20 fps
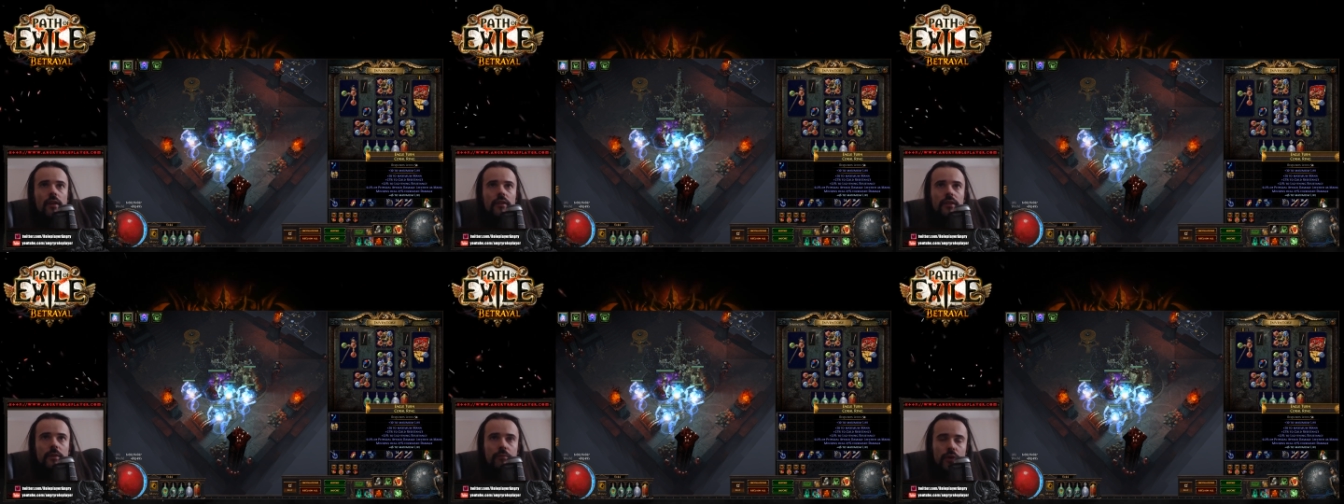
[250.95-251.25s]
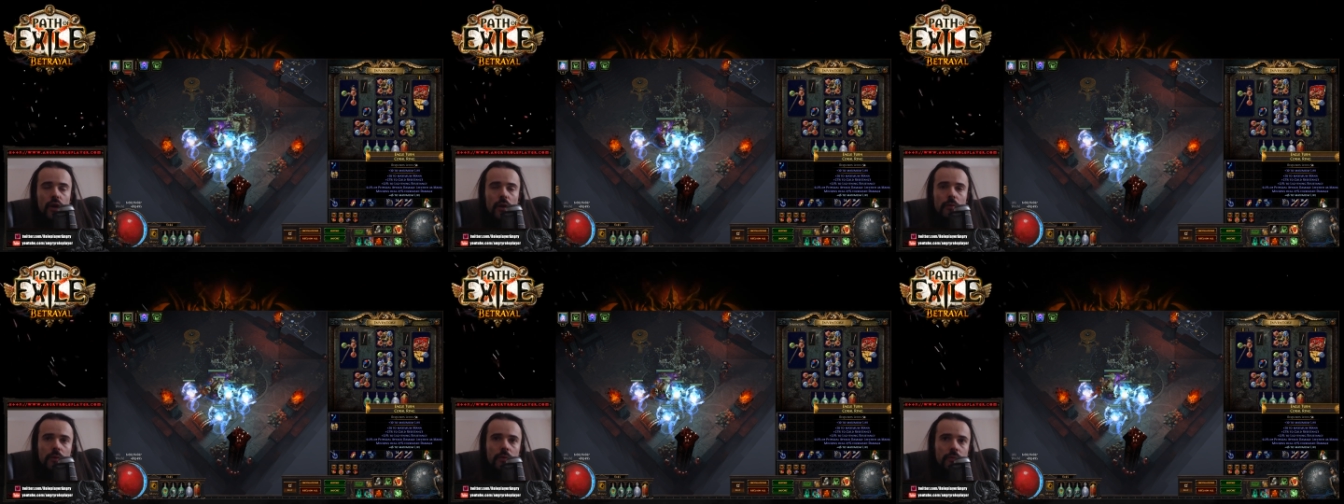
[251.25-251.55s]
The
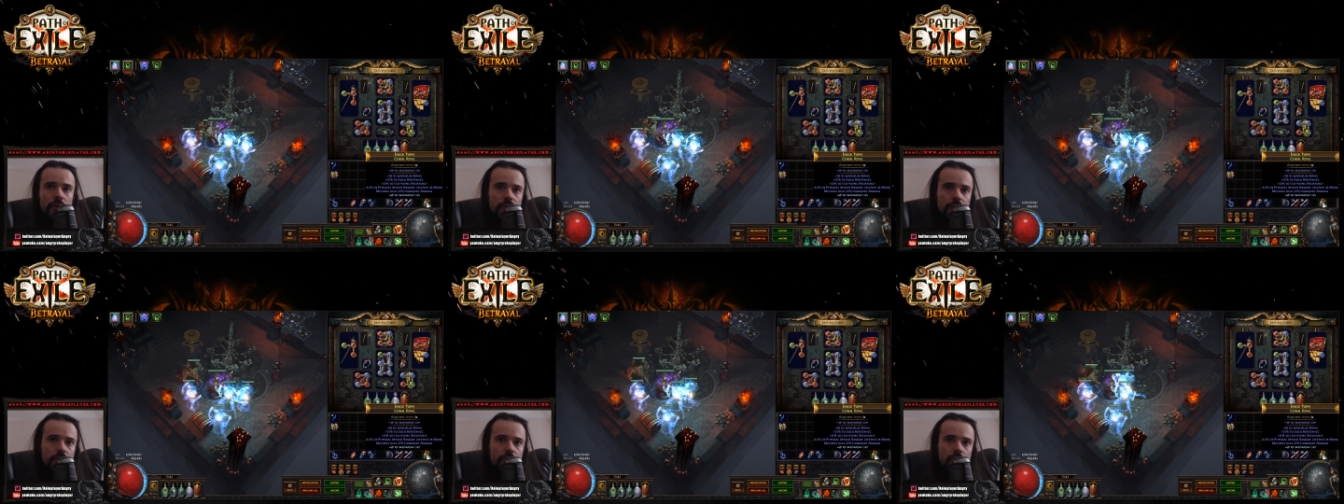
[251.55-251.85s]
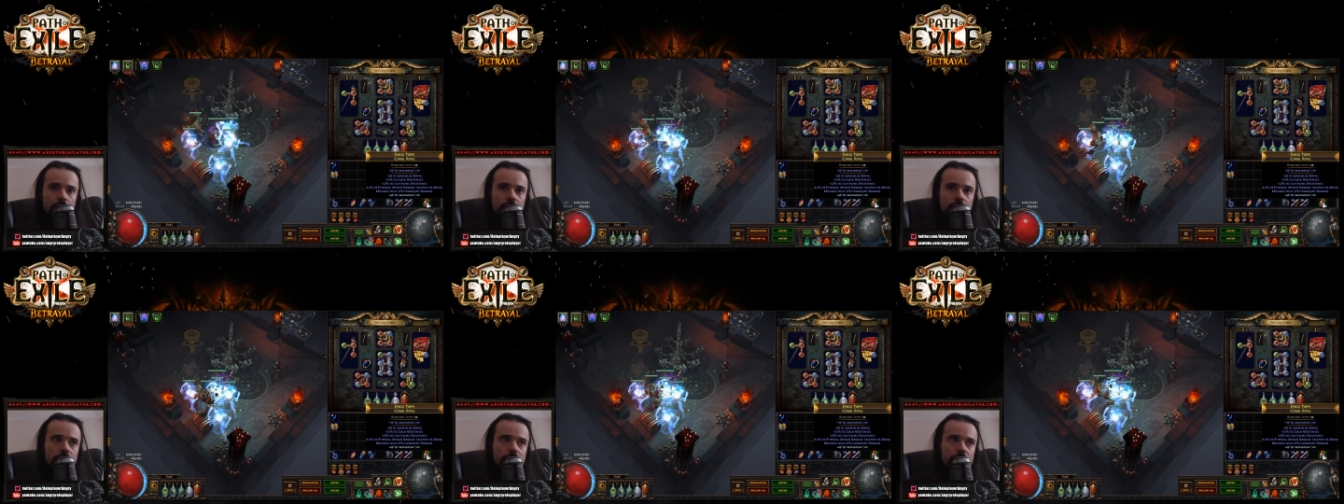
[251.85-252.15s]
problem with the
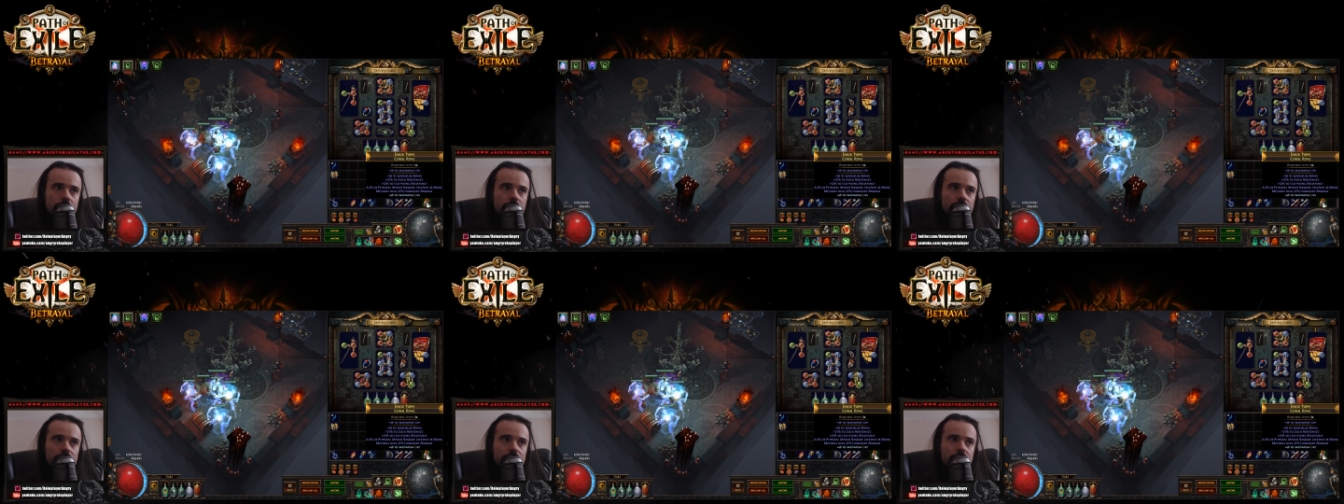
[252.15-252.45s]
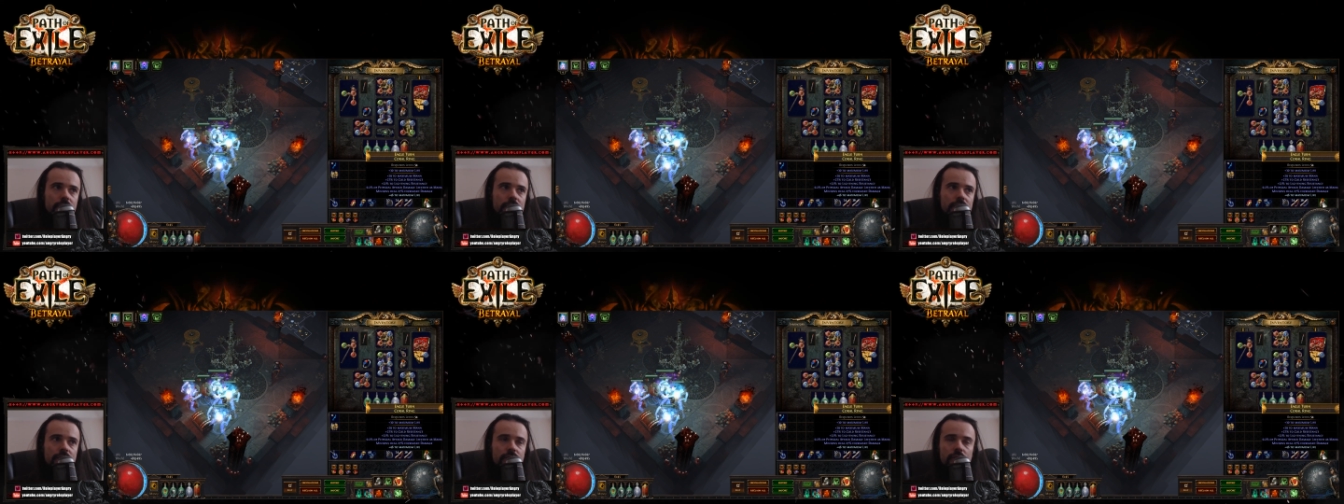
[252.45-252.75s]
rings is
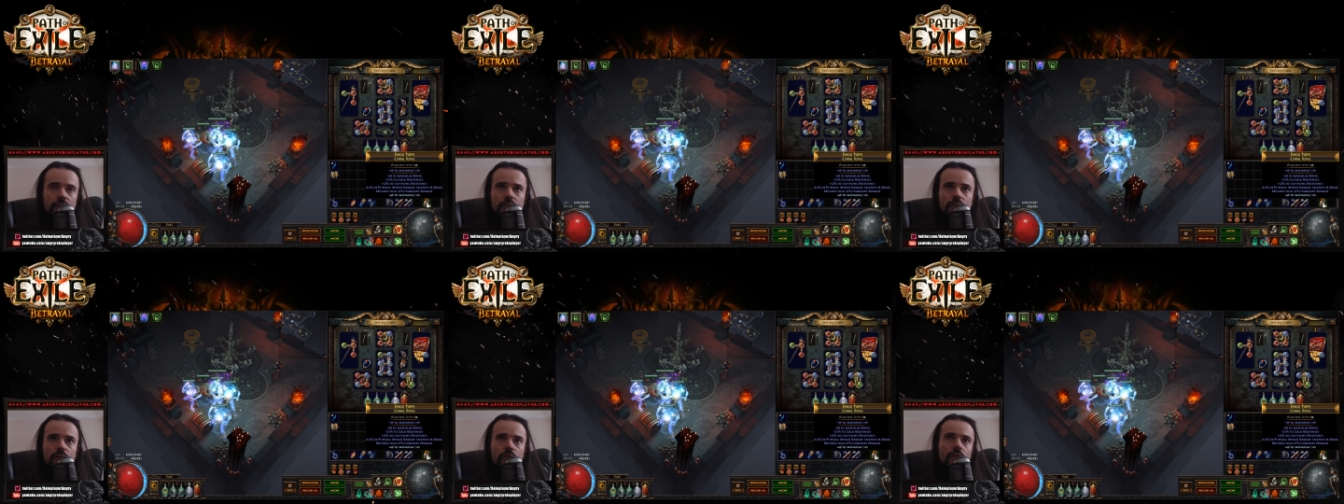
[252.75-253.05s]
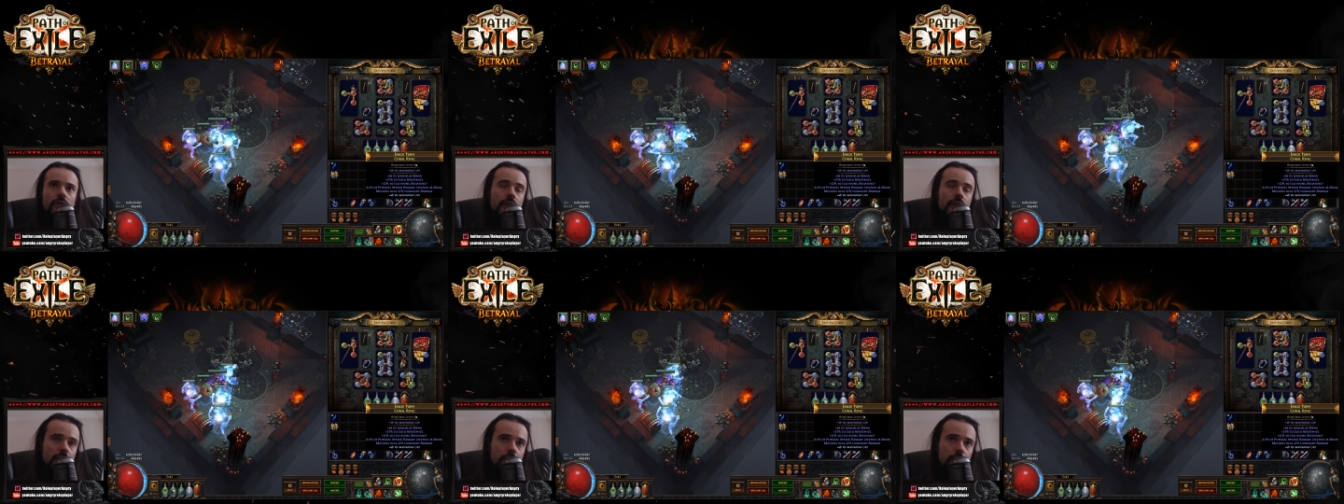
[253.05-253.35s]
this: first of all,
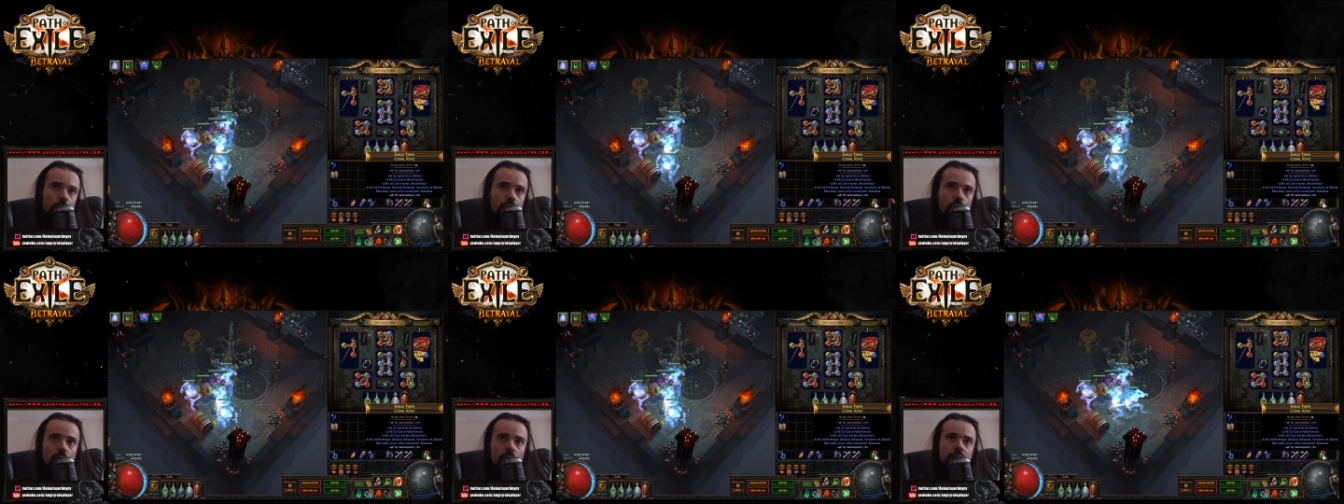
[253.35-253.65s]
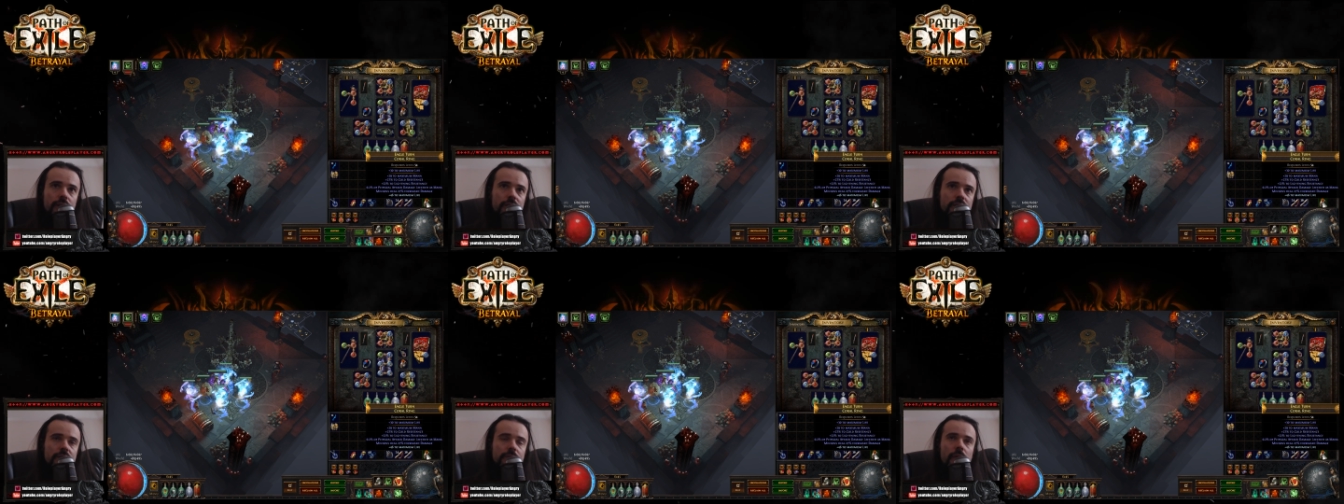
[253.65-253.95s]
they are
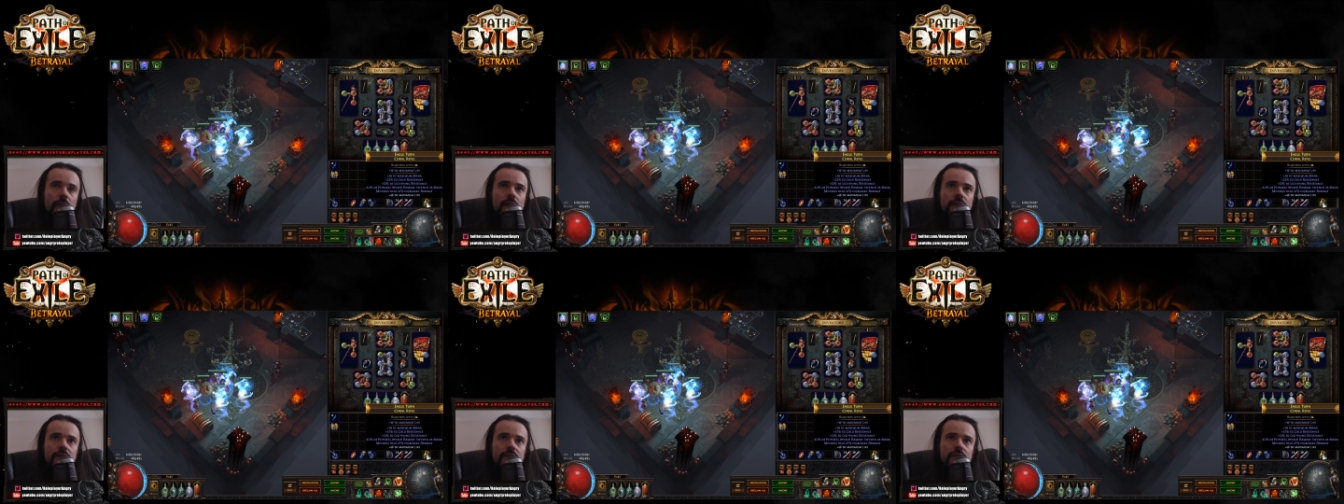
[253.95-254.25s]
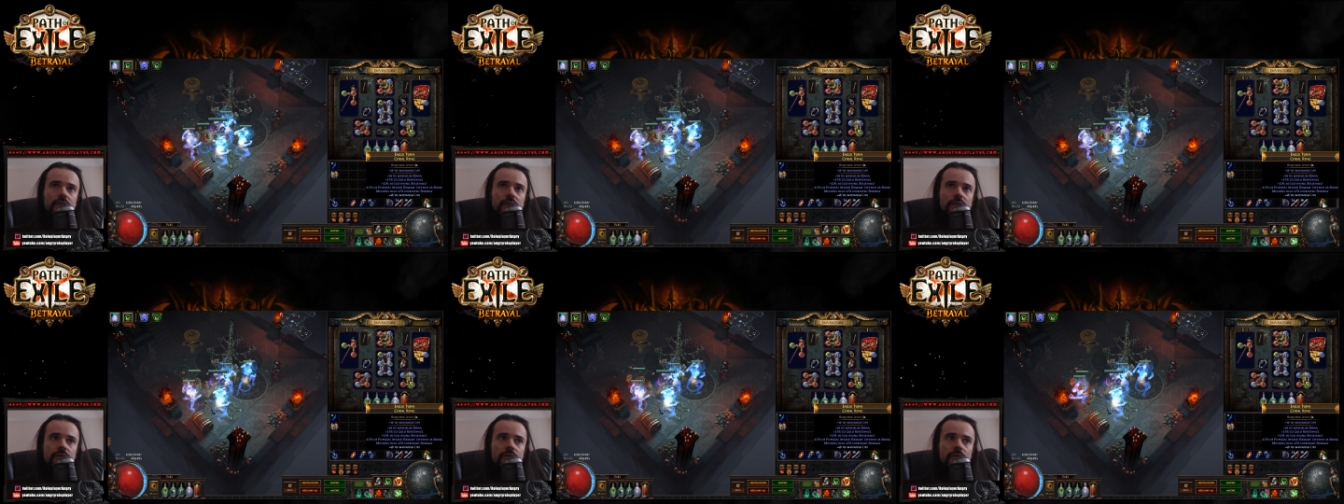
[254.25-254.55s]
quite
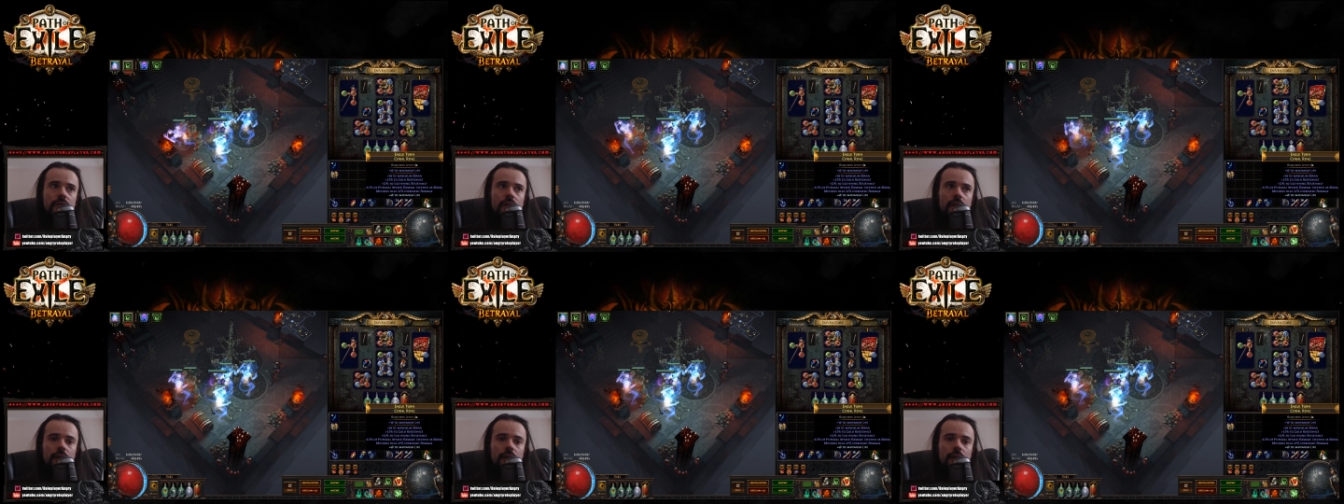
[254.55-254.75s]
expensive.